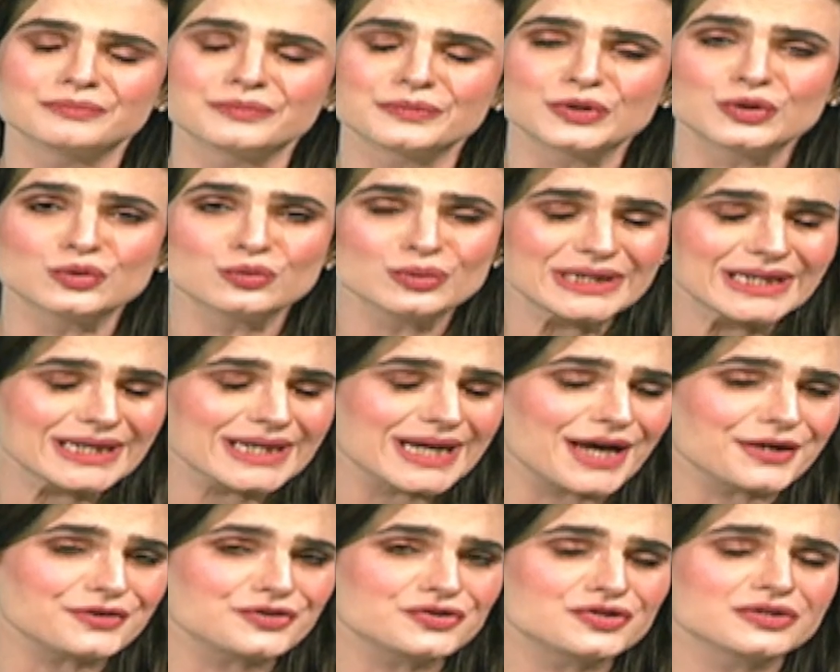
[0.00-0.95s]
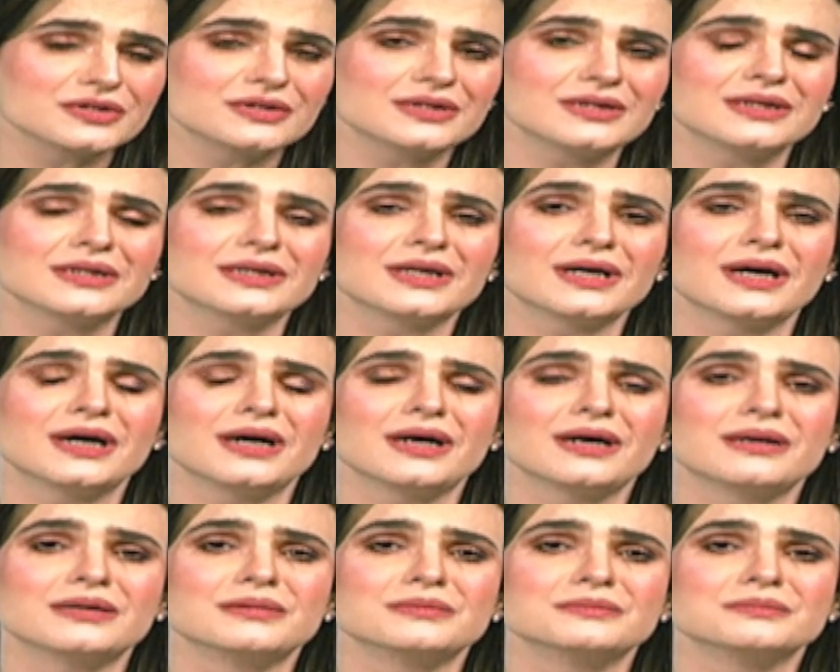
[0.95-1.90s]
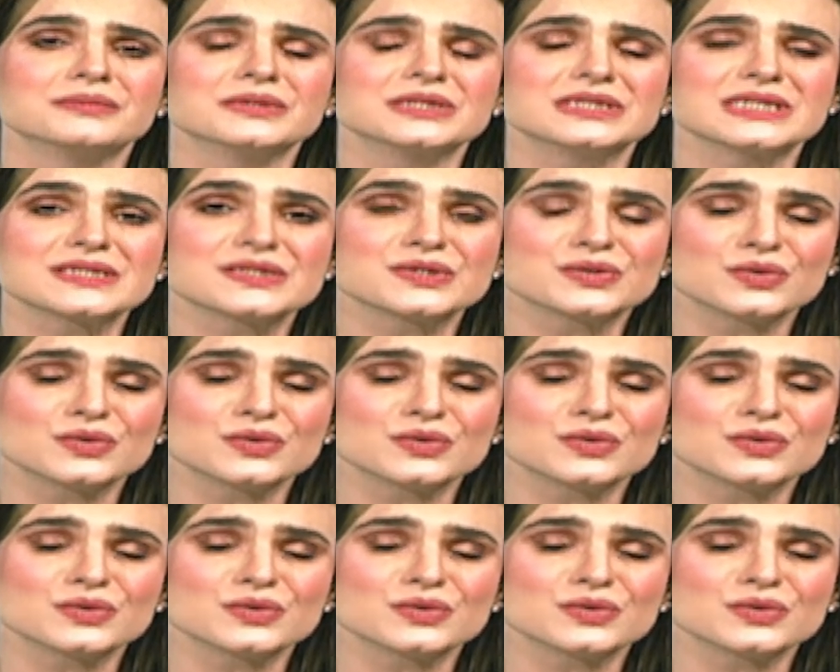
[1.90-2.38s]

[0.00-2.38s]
unilateral, does